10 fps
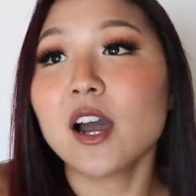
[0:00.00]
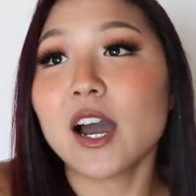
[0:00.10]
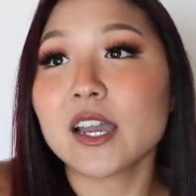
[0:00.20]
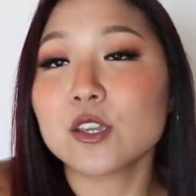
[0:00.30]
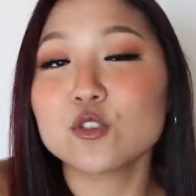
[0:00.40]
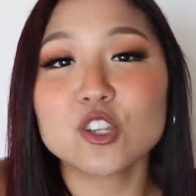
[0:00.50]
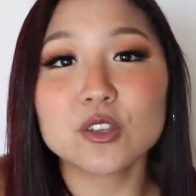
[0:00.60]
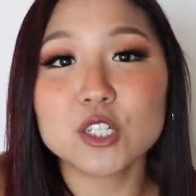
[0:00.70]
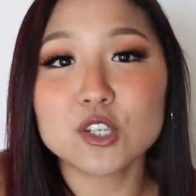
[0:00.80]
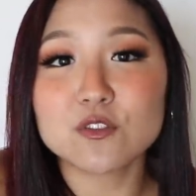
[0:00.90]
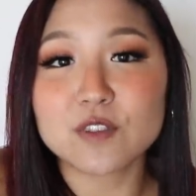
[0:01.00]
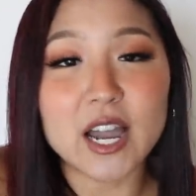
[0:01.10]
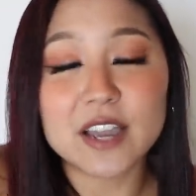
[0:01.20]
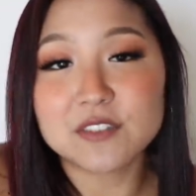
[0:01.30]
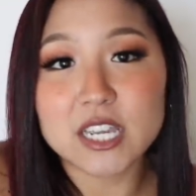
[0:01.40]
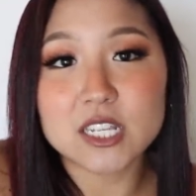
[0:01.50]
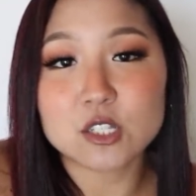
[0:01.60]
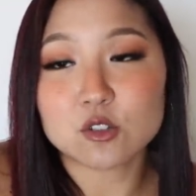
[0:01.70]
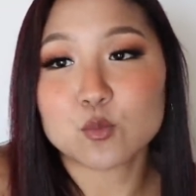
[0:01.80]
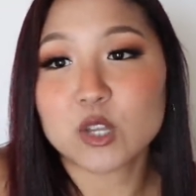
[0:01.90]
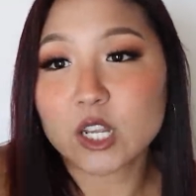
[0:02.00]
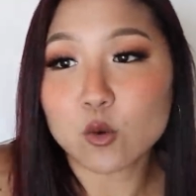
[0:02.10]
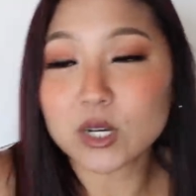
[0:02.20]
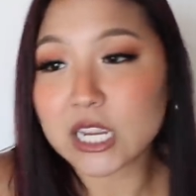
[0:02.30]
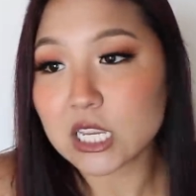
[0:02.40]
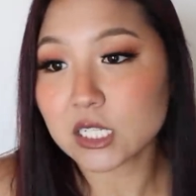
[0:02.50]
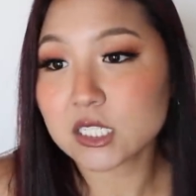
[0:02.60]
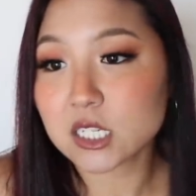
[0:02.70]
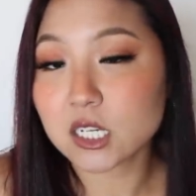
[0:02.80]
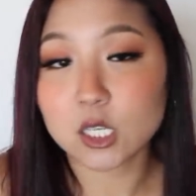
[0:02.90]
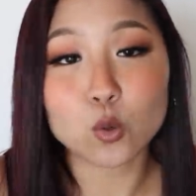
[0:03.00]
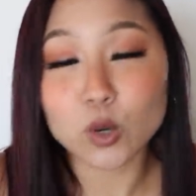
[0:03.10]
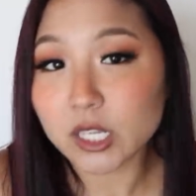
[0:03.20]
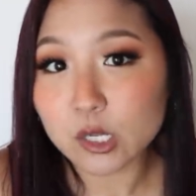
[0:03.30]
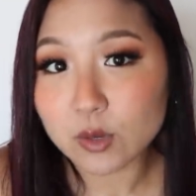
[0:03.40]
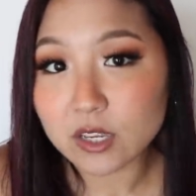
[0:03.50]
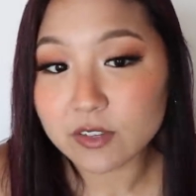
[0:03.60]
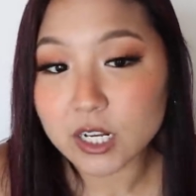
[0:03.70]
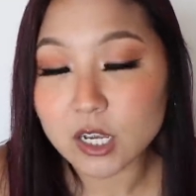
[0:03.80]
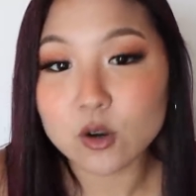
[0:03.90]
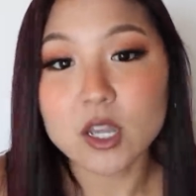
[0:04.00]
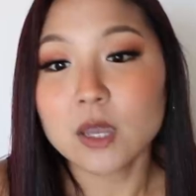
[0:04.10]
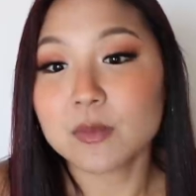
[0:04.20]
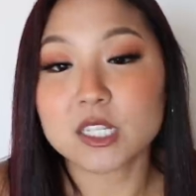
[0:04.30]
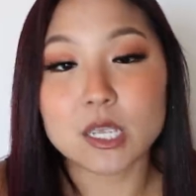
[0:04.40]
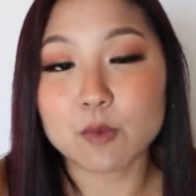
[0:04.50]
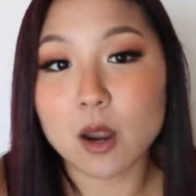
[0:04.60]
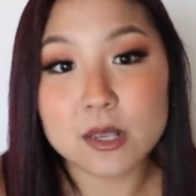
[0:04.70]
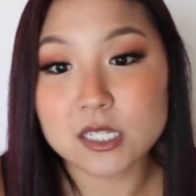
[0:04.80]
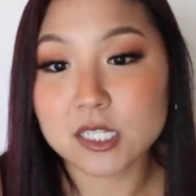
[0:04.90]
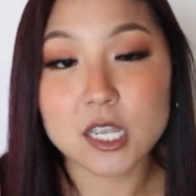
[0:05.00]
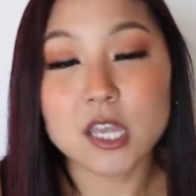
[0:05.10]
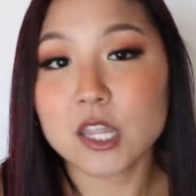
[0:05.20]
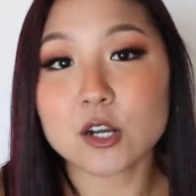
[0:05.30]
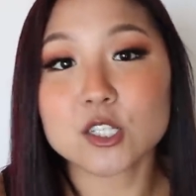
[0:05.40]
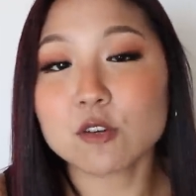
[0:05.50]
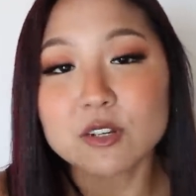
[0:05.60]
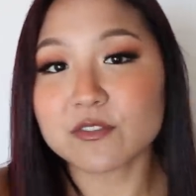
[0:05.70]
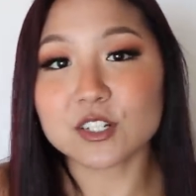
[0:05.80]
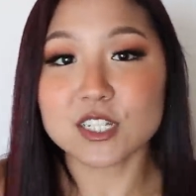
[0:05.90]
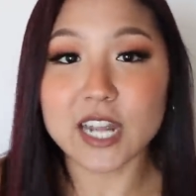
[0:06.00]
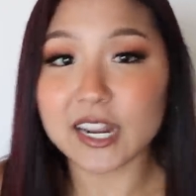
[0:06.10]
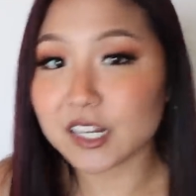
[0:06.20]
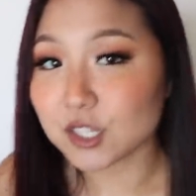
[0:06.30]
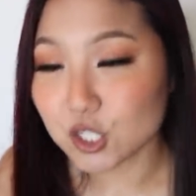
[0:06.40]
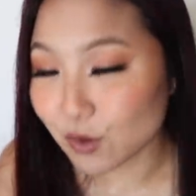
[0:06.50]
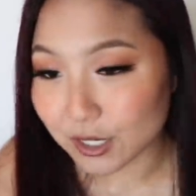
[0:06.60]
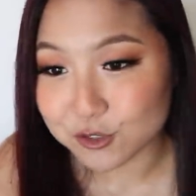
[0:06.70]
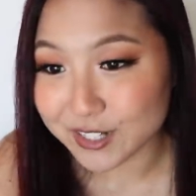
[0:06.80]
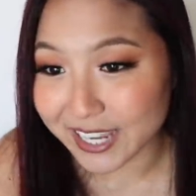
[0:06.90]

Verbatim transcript: I usually only do 5 days, so it's more like a what I eat in a working week video because I promise there is no difference in adding the 2 extra